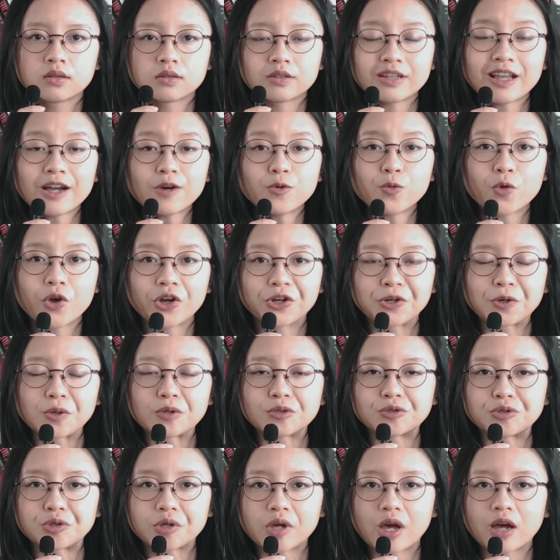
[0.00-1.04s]
Now we are
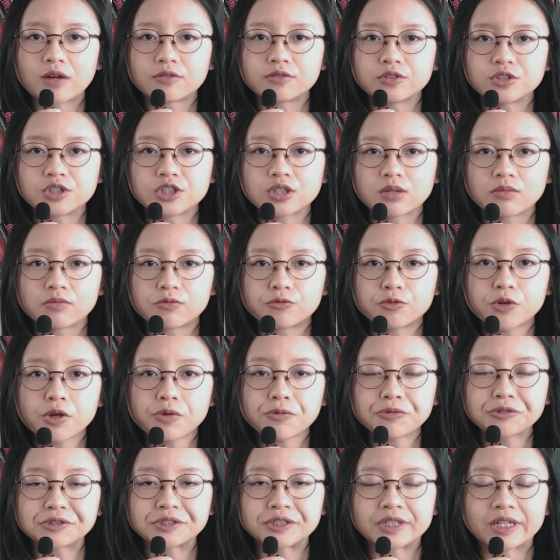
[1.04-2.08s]
going to cover some
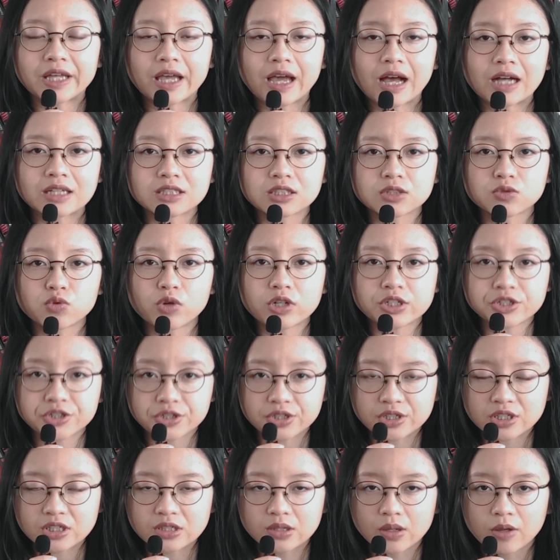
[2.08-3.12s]
frequently asked
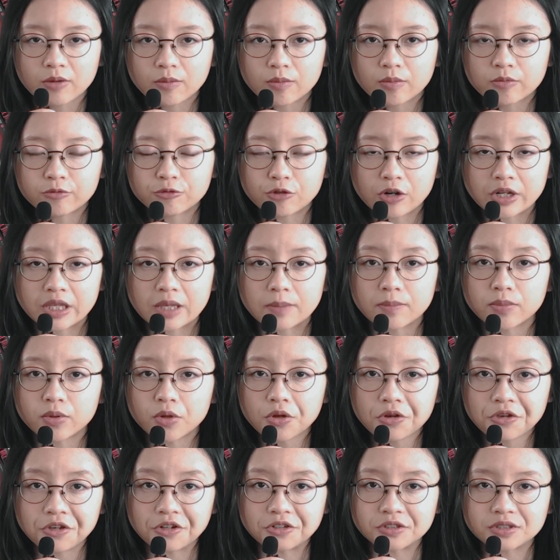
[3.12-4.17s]
questions from
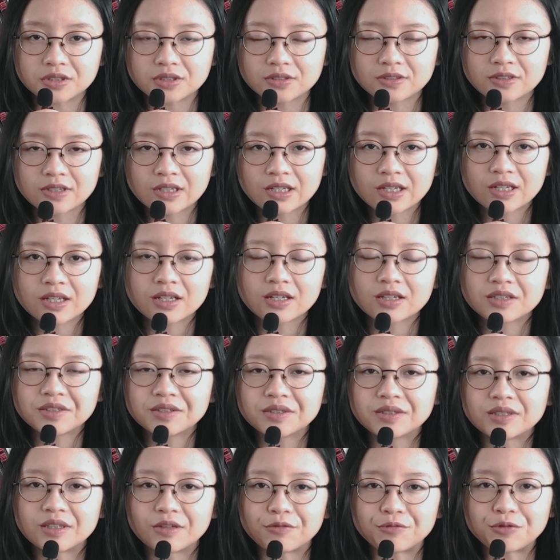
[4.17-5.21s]
employers.
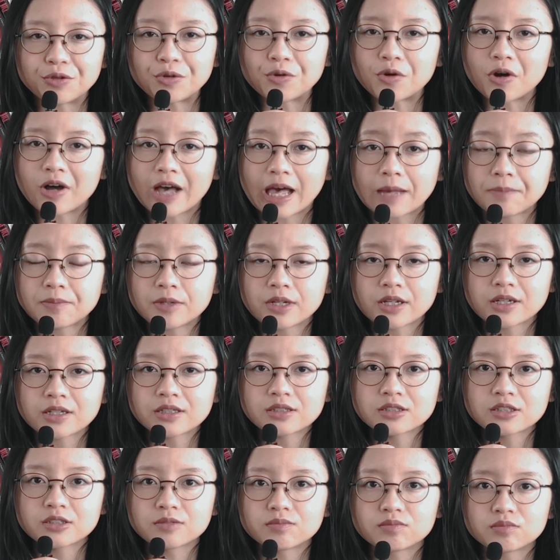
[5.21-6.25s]
If you are
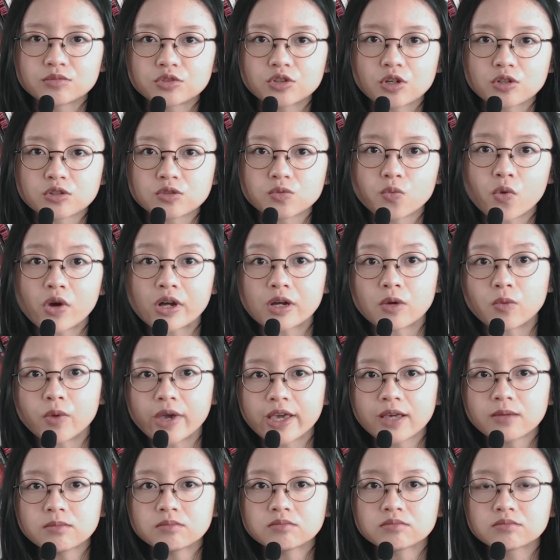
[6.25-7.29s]
applicants, don't walk
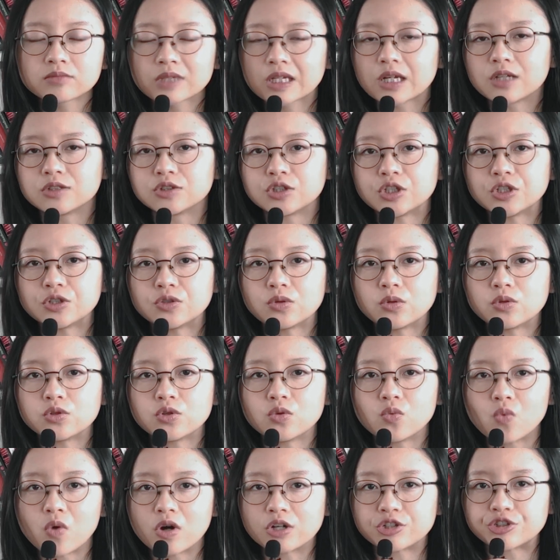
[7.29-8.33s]
away. Continue
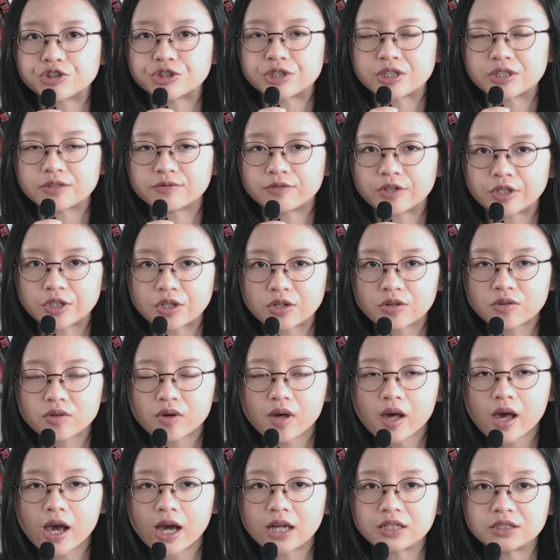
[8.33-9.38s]
to watch this
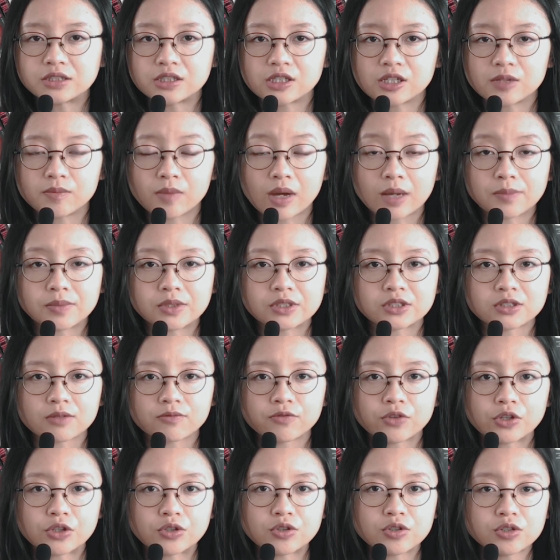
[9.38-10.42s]
video, and there might be
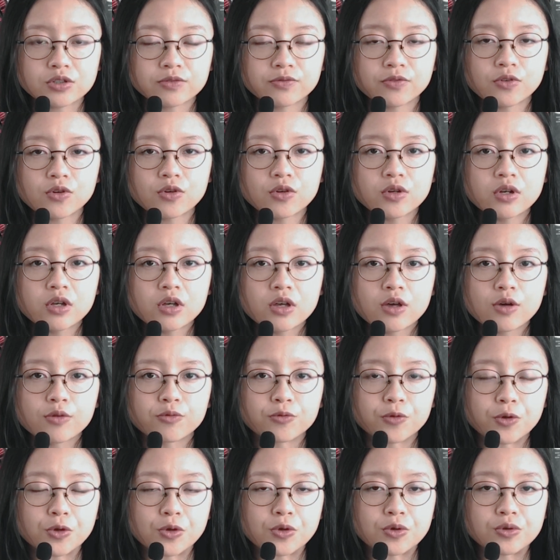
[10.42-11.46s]
something useful
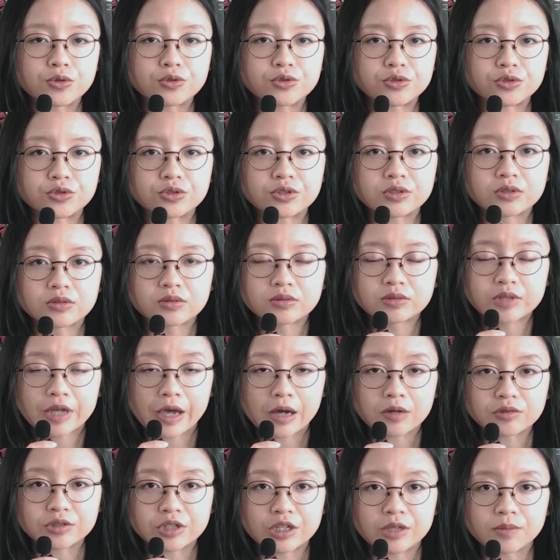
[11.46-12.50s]
for you to
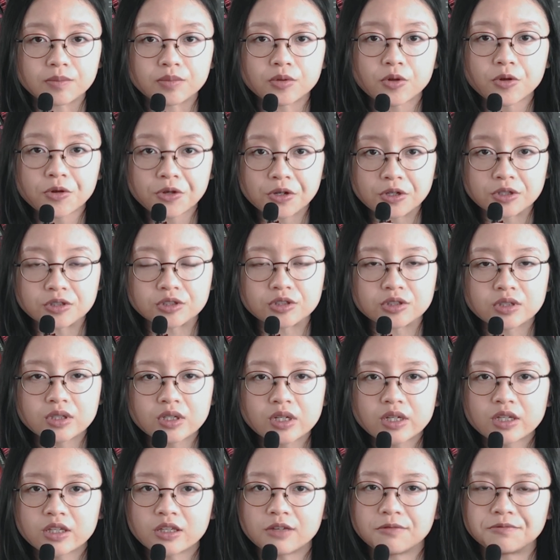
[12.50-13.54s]
tell the employers
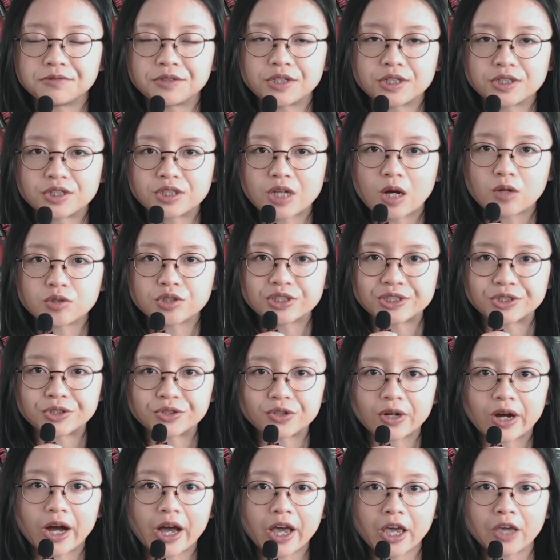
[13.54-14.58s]
if they're doubting
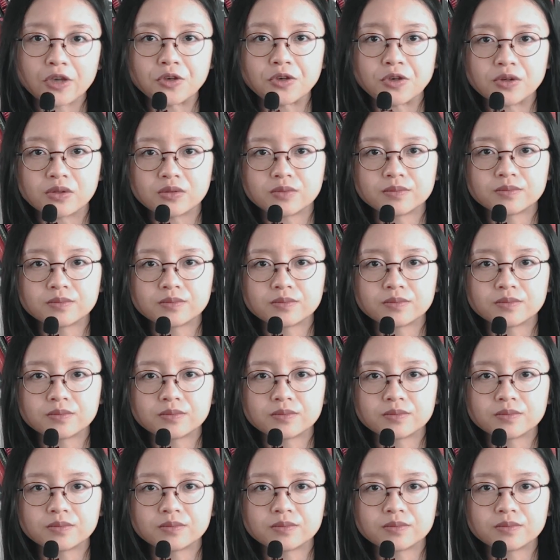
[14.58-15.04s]
to hire you.